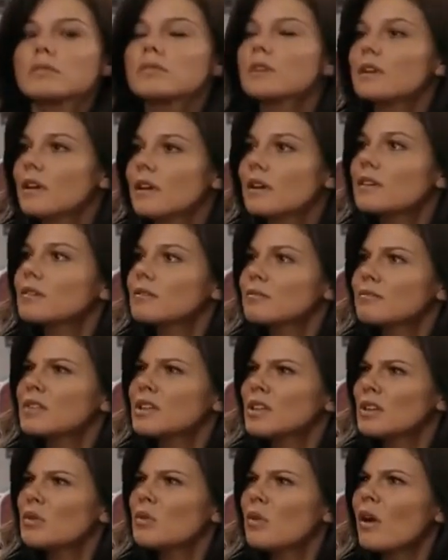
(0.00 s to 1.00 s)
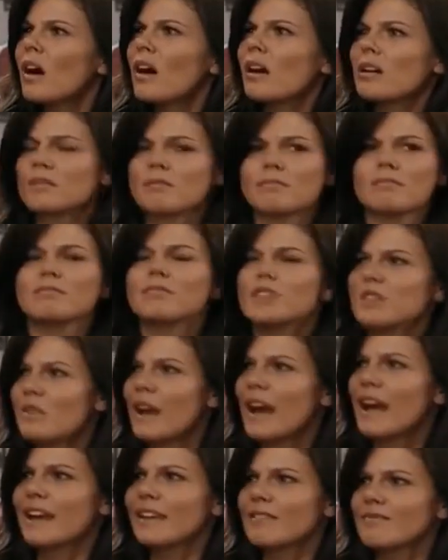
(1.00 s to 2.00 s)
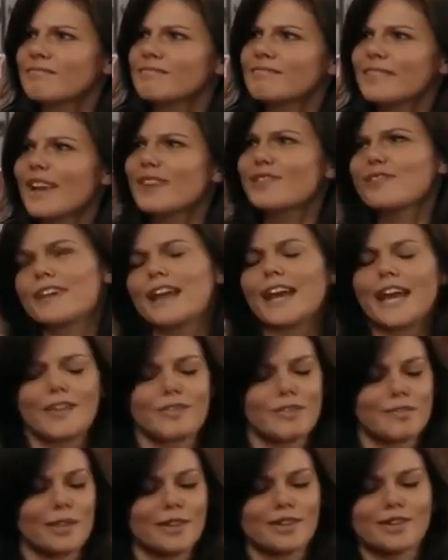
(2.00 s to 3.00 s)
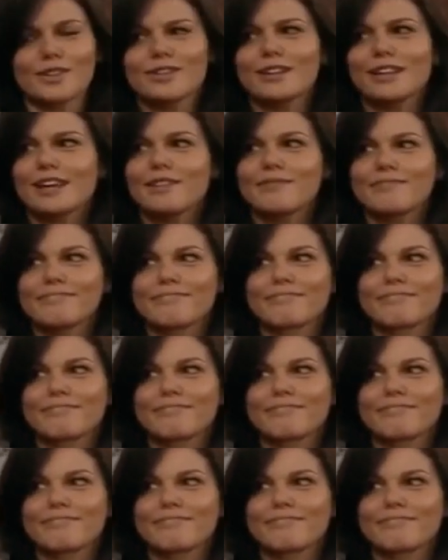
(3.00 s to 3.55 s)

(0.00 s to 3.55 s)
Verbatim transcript: Yeah, you know what? You're right. I forget I even mentioned it.